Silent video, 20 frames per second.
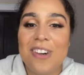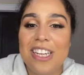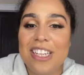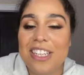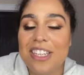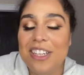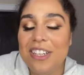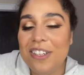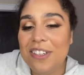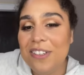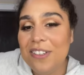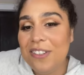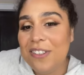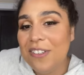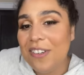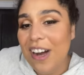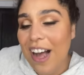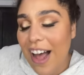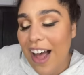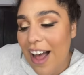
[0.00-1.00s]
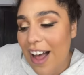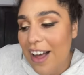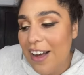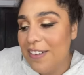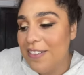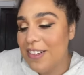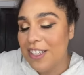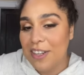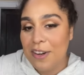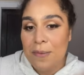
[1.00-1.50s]
When you
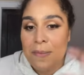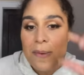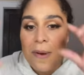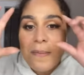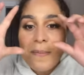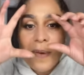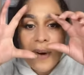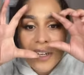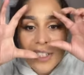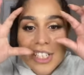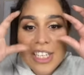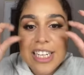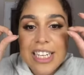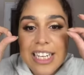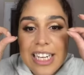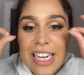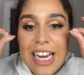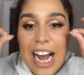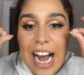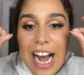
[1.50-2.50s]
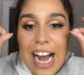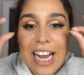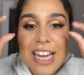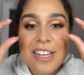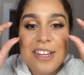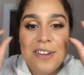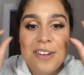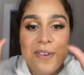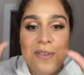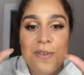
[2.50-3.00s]
have a little bit more chinky
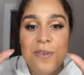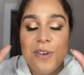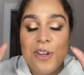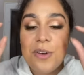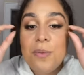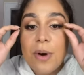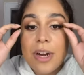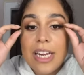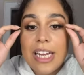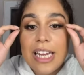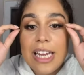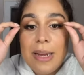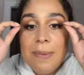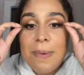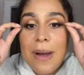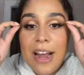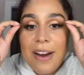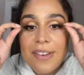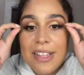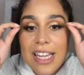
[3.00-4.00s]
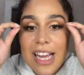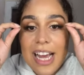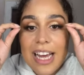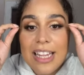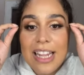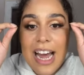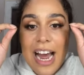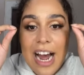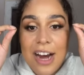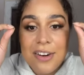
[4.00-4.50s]
eye, you you want to keep everything
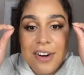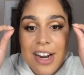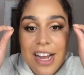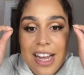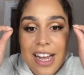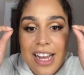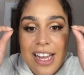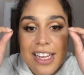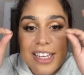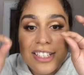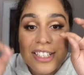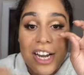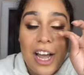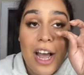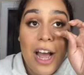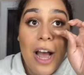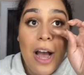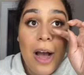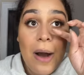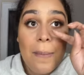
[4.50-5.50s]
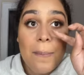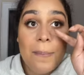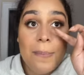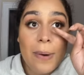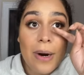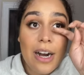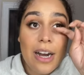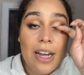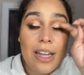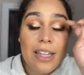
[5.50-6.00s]
on the outer edge.
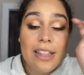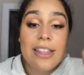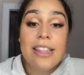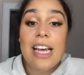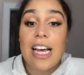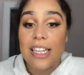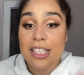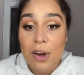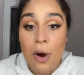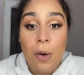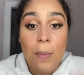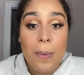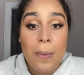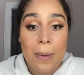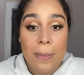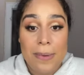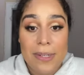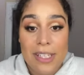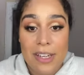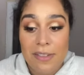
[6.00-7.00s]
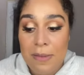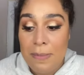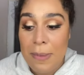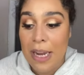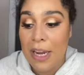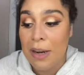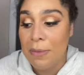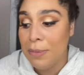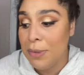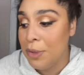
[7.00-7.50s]
But that's the whole purpose of the
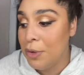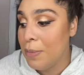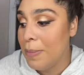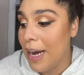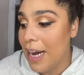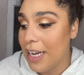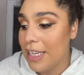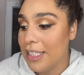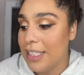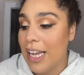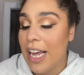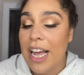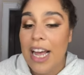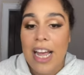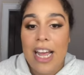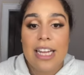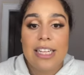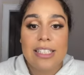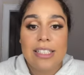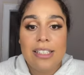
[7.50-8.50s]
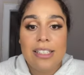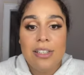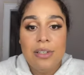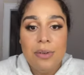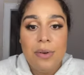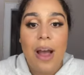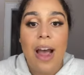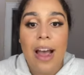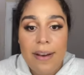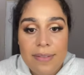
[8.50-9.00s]
makeup toolbox is
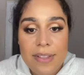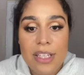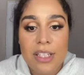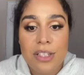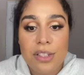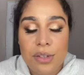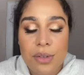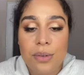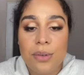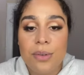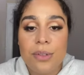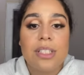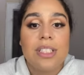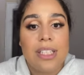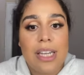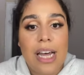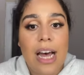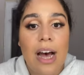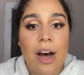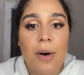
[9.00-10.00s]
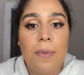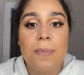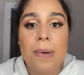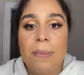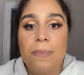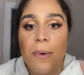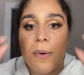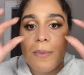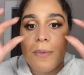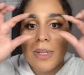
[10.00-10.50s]
to have these tools to help
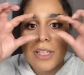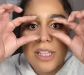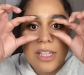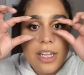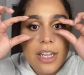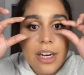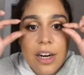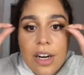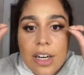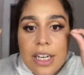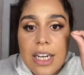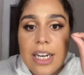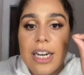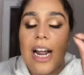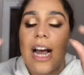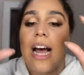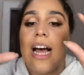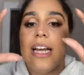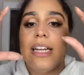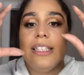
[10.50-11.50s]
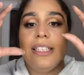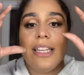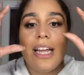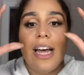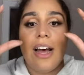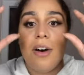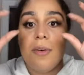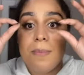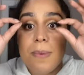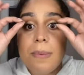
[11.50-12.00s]
people with hooded eyes, to
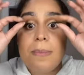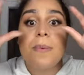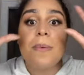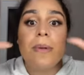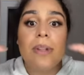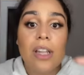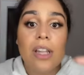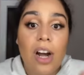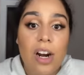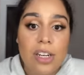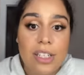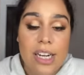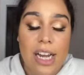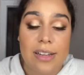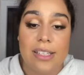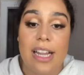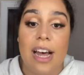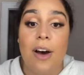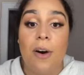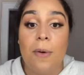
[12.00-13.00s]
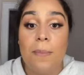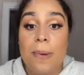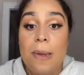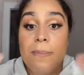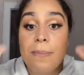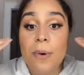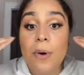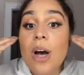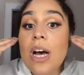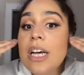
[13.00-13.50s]
help people with large eyes, to help
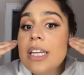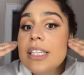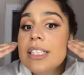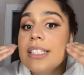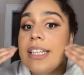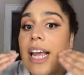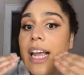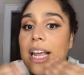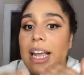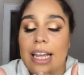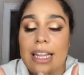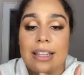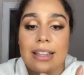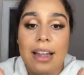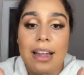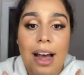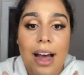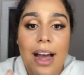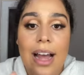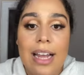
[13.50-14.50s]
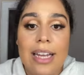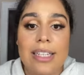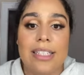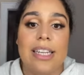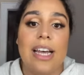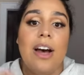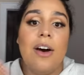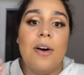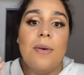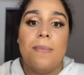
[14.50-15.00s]
people stay in line,
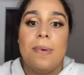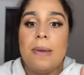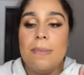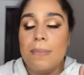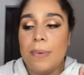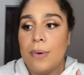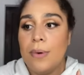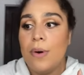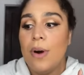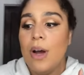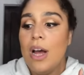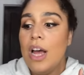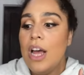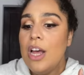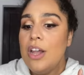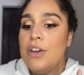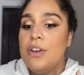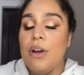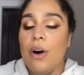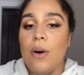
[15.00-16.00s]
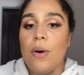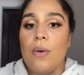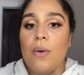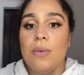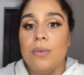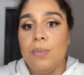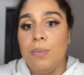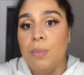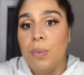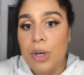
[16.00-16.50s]
to help people
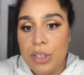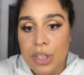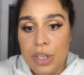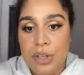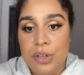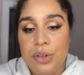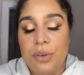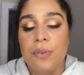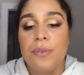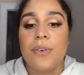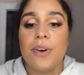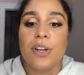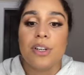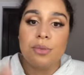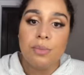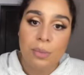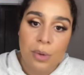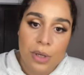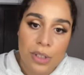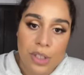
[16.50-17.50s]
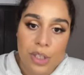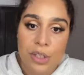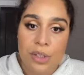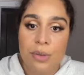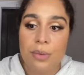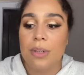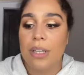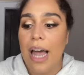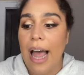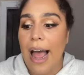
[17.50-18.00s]
know what to do first, what to
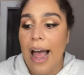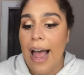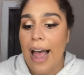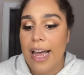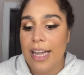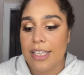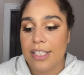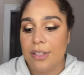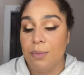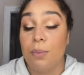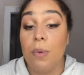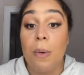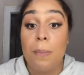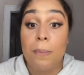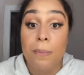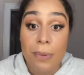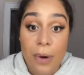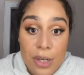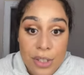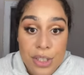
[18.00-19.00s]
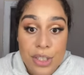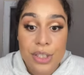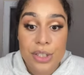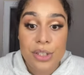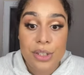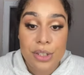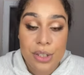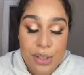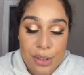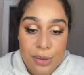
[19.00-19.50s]
do last, what brushes
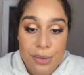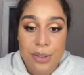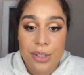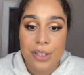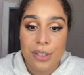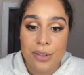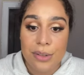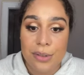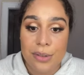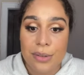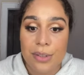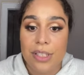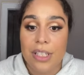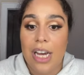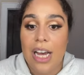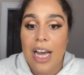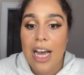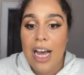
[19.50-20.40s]
to use.